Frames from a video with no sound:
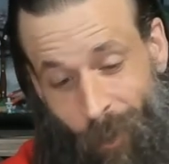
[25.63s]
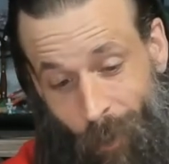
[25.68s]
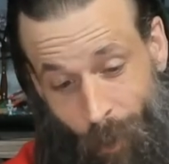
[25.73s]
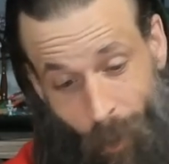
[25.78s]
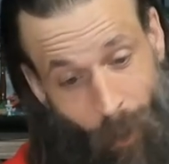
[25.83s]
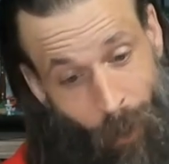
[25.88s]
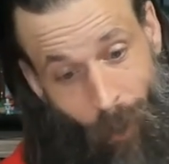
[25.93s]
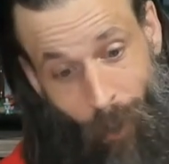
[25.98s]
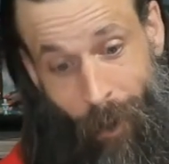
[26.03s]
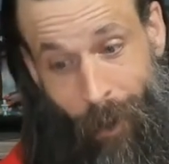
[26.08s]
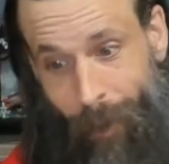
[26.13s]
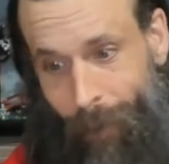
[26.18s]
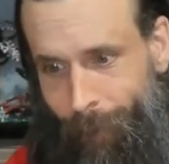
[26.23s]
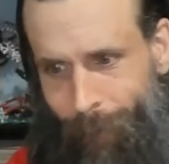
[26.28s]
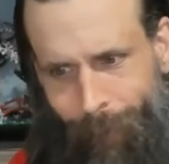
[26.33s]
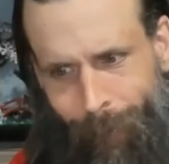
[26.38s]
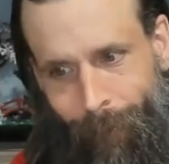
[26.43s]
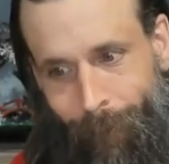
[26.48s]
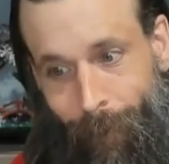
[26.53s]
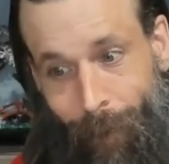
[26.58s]
Alright,
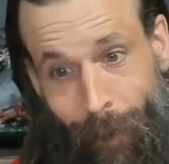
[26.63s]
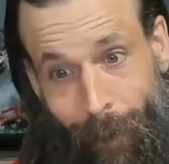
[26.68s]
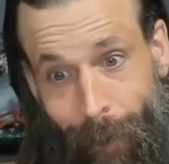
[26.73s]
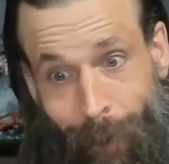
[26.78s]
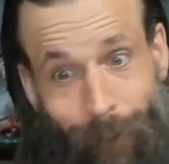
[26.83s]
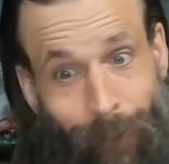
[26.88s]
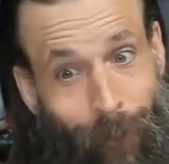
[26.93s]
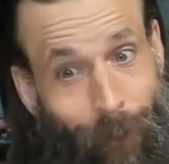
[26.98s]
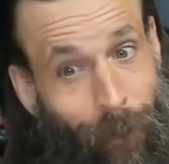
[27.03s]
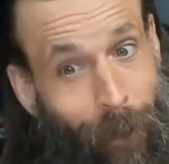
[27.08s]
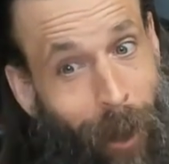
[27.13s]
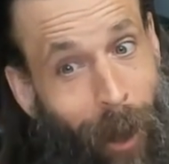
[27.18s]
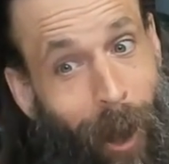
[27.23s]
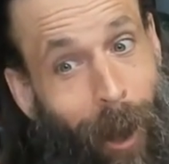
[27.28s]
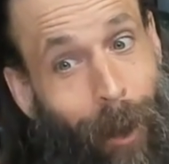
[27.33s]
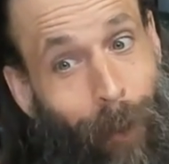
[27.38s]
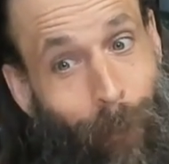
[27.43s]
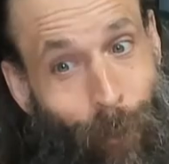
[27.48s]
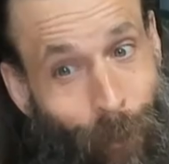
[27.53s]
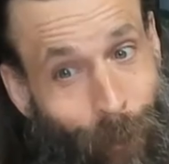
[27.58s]
I guess they're
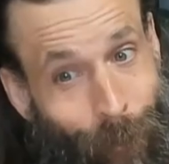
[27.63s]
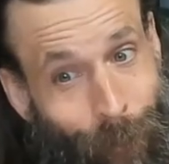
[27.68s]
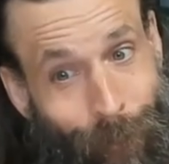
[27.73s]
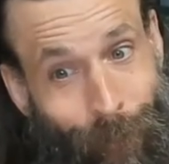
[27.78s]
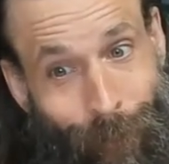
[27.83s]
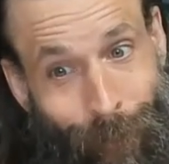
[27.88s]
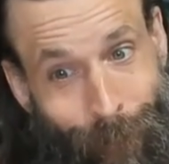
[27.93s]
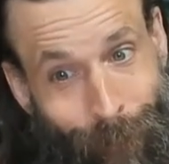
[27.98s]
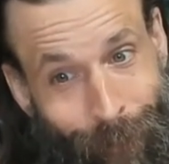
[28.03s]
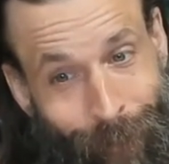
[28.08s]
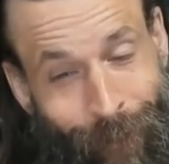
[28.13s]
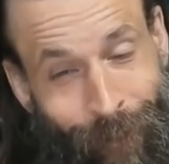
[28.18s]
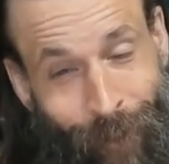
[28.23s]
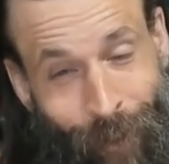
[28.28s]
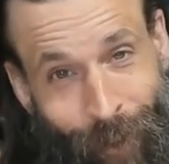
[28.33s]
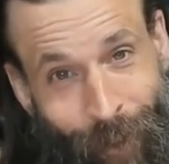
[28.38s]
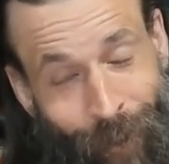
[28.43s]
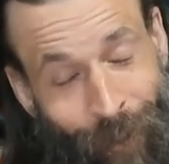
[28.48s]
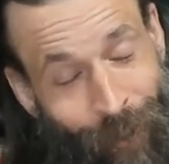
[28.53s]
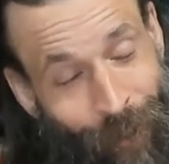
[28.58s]
Kybers.
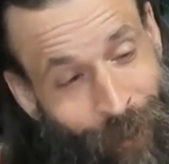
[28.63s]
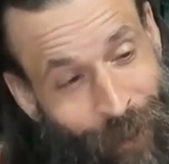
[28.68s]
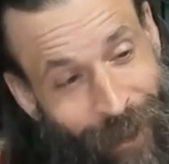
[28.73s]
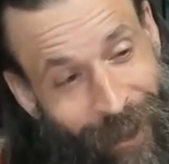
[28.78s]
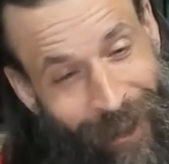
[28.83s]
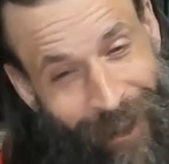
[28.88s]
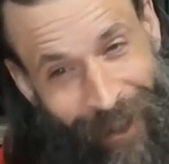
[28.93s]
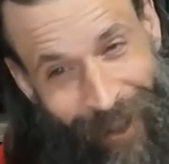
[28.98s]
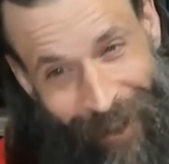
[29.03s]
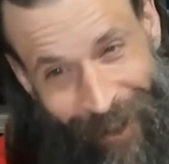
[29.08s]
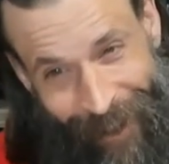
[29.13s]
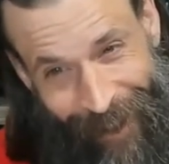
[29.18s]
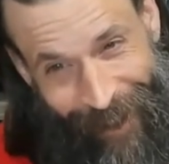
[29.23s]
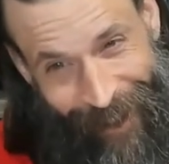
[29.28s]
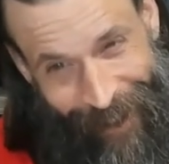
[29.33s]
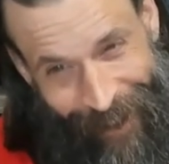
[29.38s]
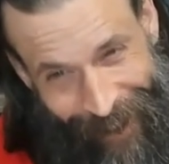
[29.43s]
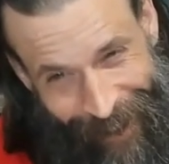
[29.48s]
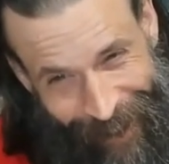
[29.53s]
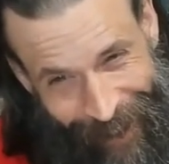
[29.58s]
Really?
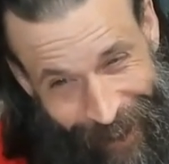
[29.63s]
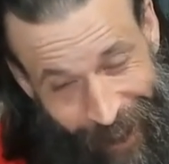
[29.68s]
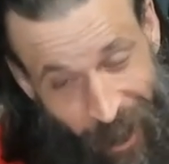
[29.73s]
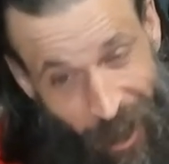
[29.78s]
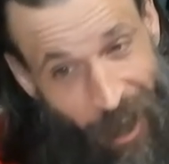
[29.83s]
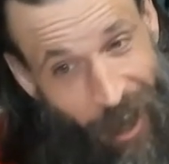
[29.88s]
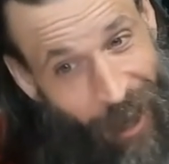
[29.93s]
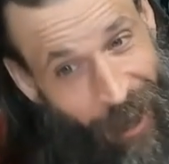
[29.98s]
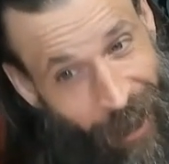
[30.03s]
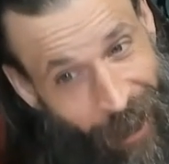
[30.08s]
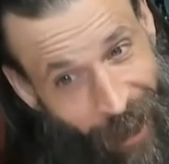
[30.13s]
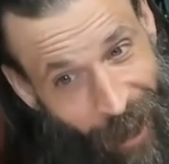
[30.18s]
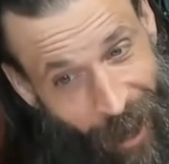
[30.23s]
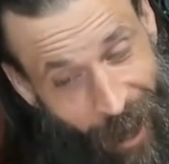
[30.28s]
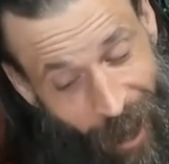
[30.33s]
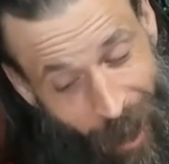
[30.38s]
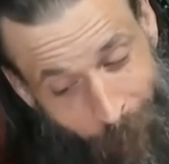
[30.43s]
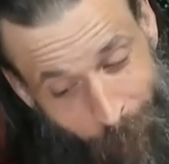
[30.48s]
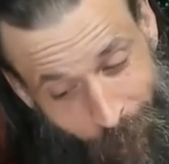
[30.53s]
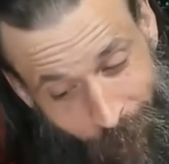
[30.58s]

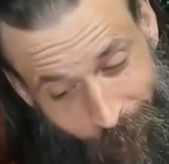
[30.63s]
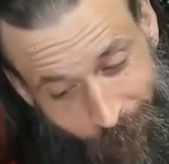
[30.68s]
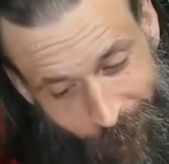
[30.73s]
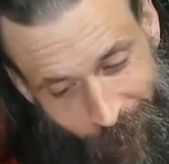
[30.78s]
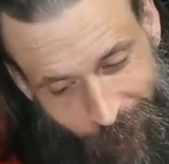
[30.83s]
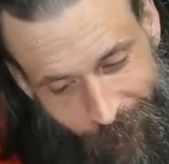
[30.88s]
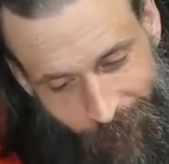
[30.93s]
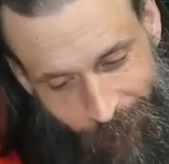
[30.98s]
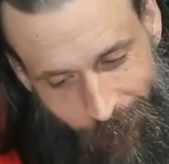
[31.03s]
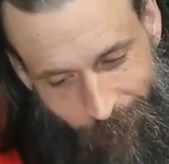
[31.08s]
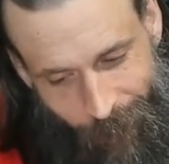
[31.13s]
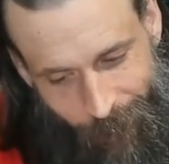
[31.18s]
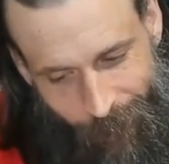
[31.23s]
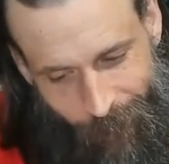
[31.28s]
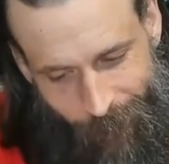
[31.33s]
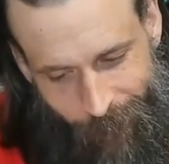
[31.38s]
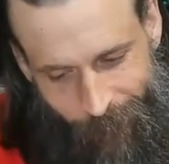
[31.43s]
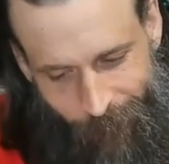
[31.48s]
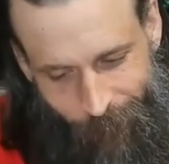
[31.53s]
Kyber crystals.